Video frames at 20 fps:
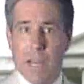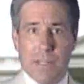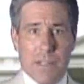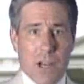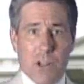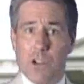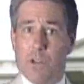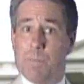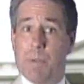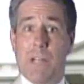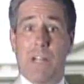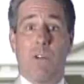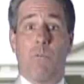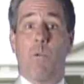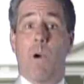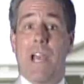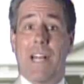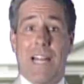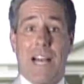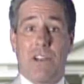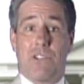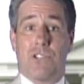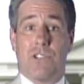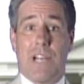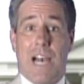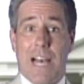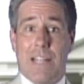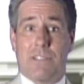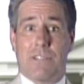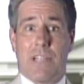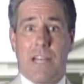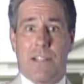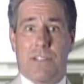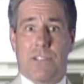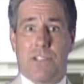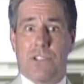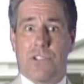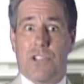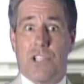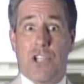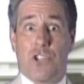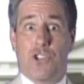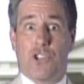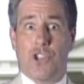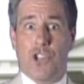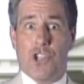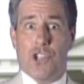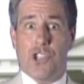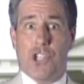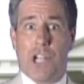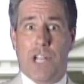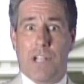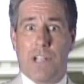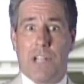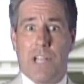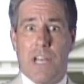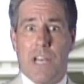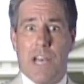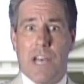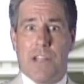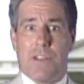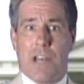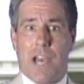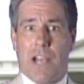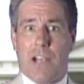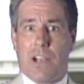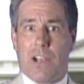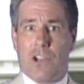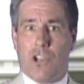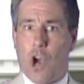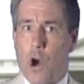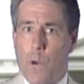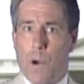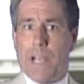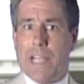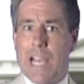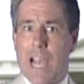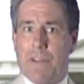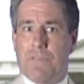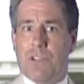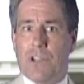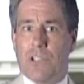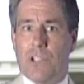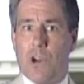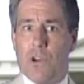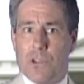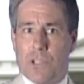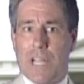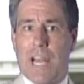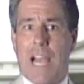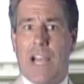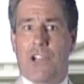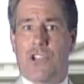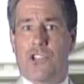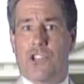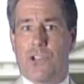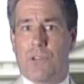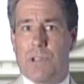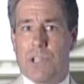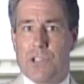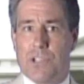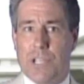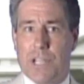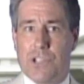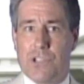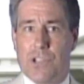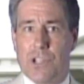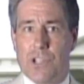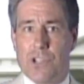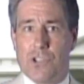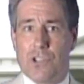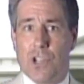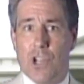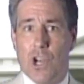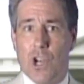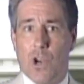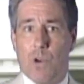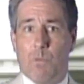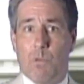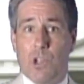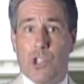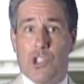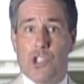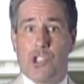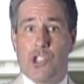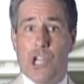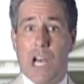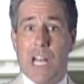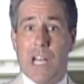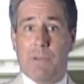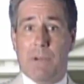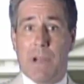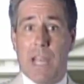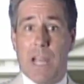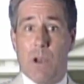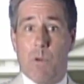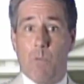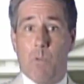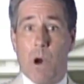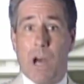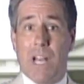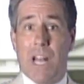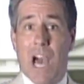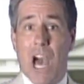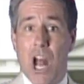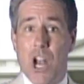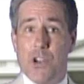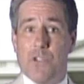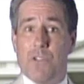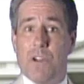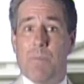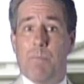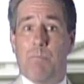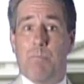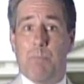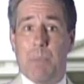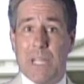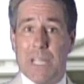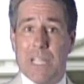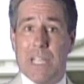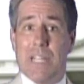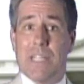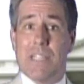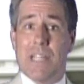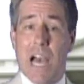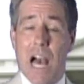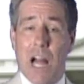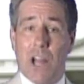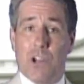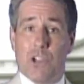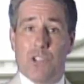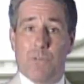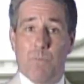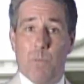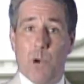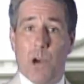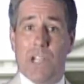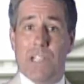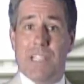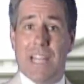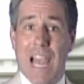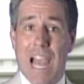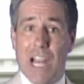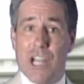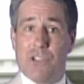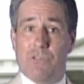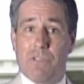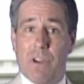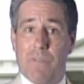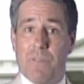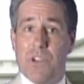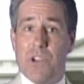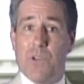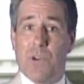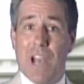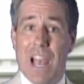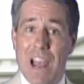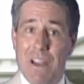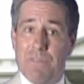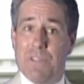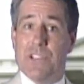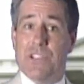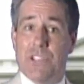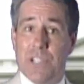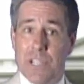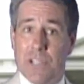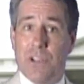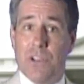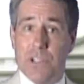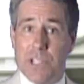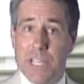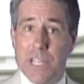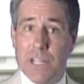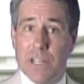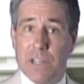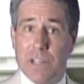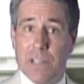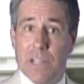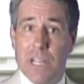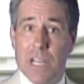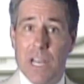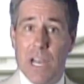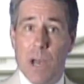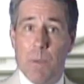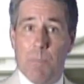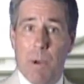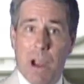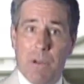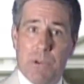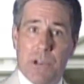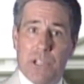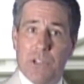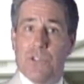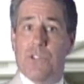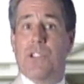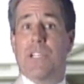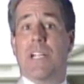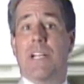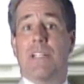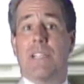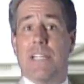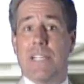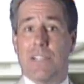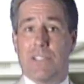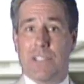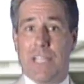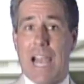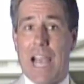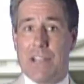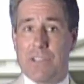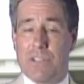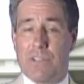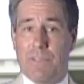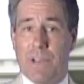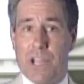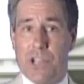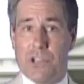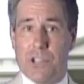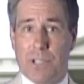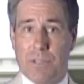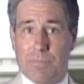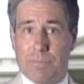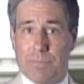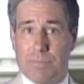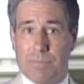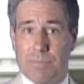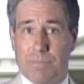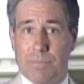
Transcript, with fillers: Another bit of White House nonsense is the assertion that going after low tax jurisdictions will generate $100 billion more tax revenue every single year by reducing illegal tax evasion